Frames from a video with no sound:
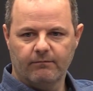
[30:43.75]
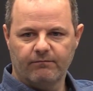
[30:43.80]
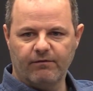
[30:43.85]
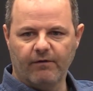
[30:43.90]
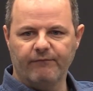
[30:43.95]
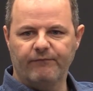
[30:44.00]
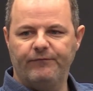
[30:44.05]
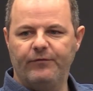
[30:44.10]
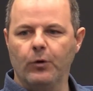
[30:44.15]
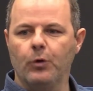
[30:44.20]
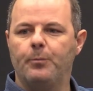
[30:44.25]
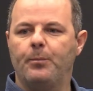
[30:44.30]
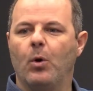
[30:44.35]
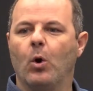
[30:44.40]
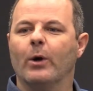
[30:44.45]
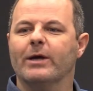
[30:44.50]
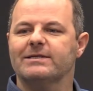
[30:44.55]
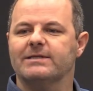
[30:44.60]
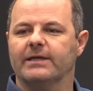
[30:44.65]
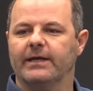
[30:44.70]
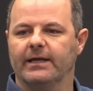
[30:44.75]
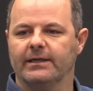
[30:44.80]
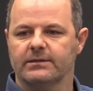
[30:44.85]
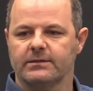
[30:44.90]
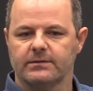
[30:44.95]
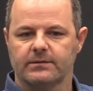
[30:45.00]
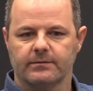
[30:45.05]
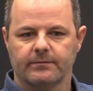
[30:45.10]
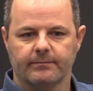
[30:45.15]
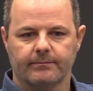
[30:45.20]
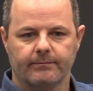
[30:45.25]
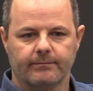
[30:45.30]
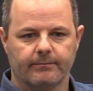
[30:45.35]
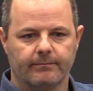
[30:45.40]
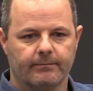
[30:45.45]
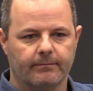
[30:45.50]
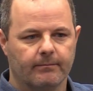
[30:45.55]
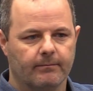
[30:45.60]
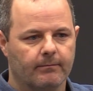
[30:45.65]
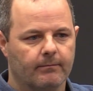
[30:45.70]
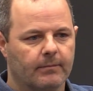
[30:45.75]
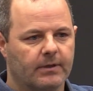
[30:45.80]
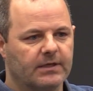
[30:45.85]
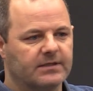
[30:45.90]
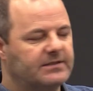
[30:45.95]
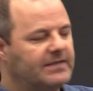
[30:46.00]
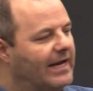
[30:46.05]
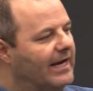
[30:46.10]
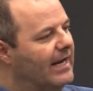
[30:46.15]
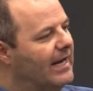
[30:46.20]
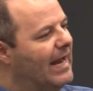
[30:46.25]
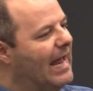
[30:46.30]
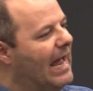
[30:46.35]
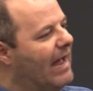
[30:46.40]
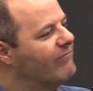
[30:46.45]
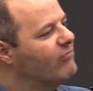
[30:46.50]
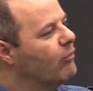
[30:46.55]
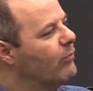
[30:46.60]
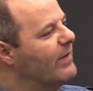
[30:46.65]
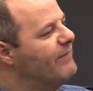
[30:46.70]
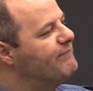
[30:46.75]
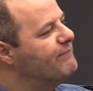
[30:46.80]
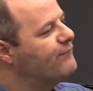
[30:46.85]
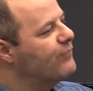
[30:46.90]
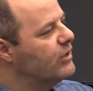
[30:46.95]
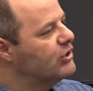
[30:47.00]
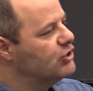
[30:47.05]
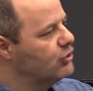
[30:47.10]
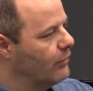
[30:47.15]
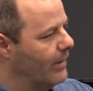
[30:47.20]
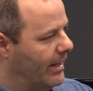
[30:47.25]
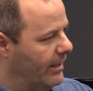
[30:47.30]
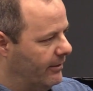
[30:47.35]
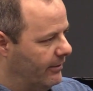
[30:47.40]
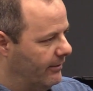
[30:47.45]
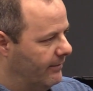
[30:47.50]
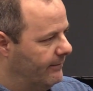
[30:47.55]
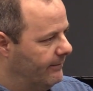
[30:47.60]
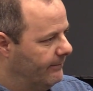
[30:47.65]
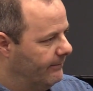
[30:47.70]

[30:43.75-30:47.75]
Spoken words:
from food poisonings because they didn't have a refrigerator.